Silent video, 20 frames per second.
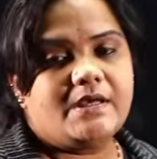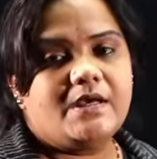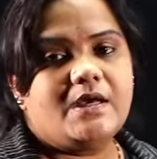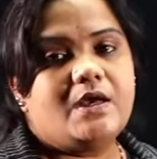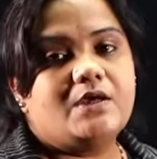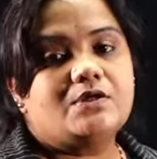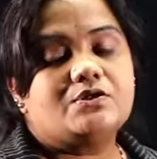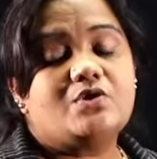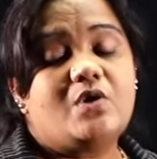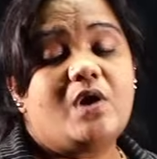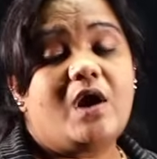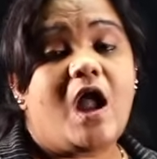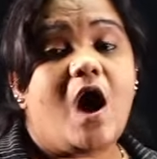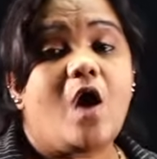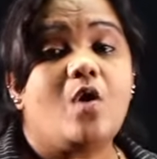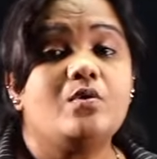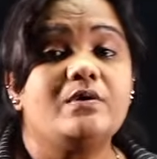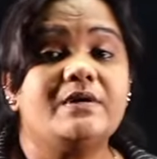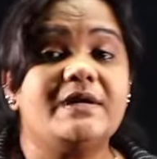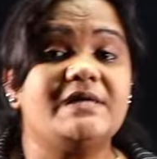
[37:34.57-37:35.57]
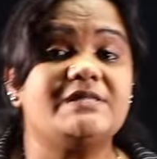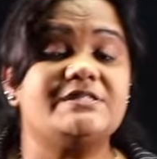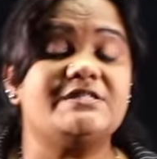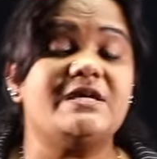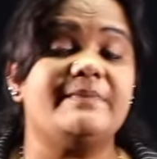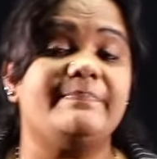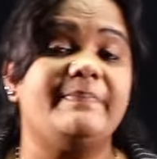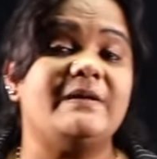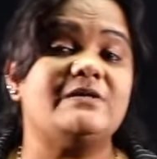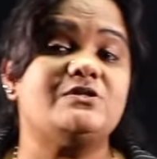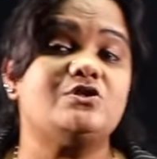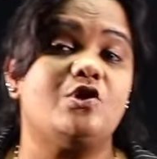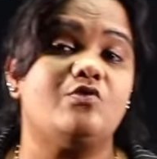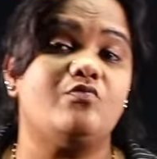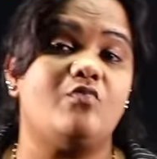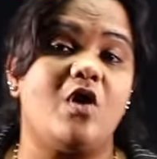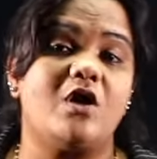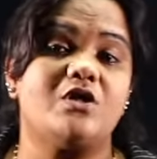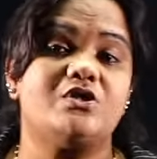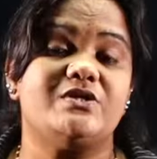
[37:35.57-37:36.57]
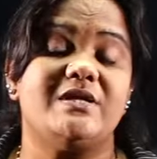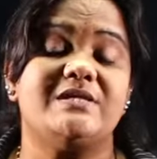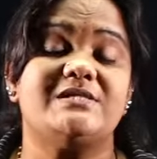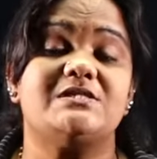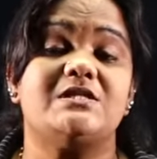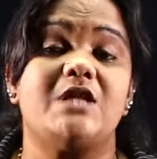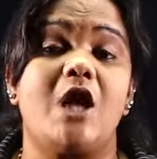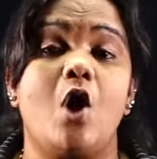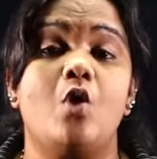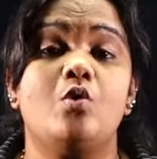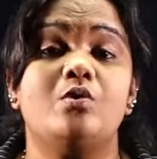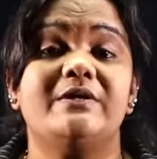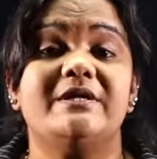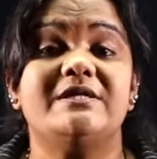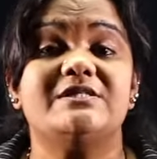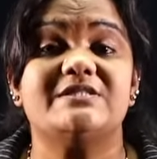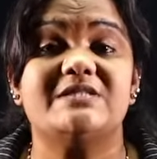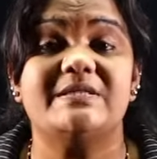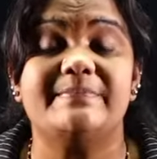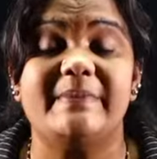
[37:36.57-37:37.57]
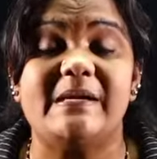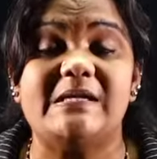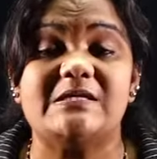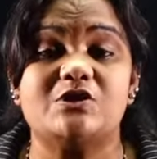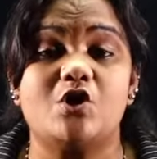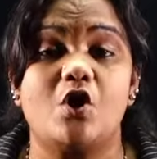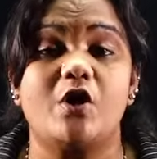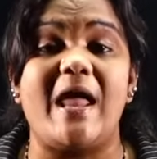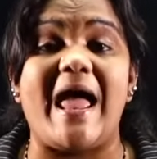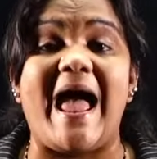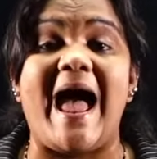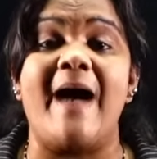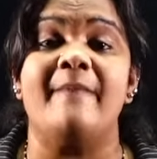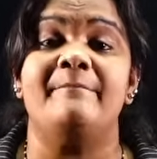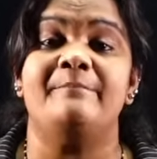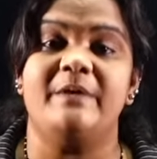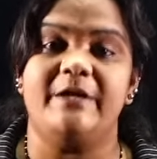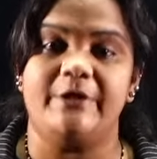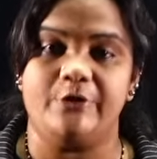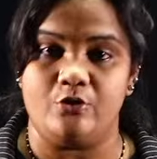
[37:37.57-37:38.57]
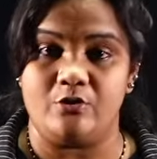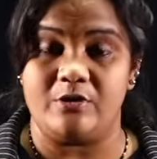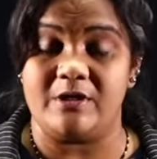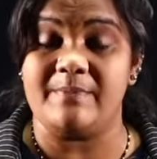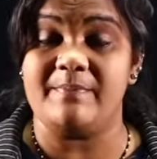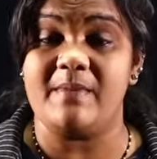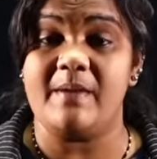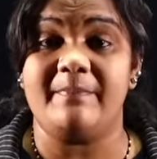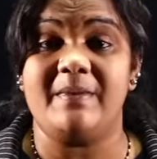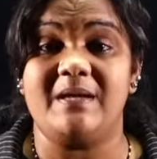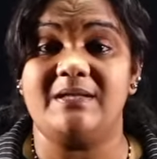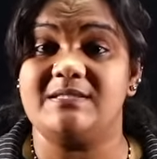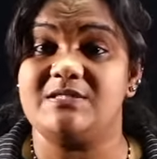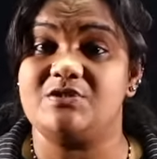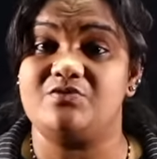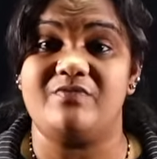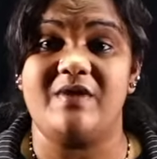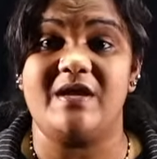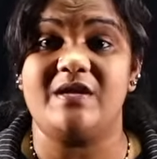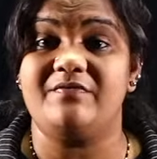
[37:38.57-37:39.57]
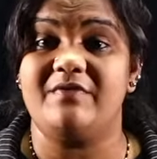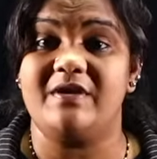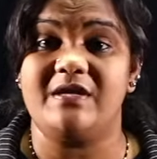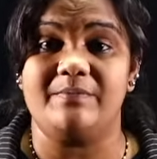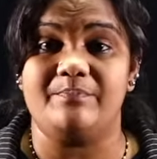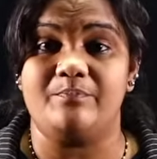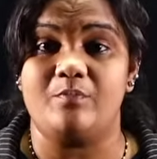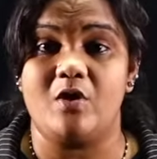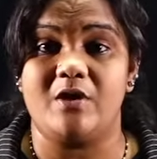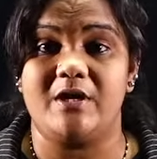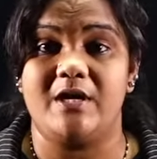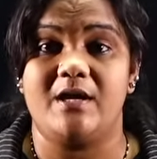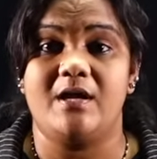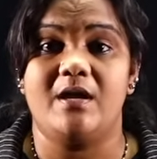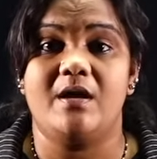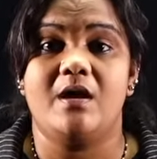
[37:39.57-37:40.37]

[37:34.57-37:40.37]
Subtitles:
So loudness depends on what, students? Loudness depends on amplitude. Remember this, very, very important.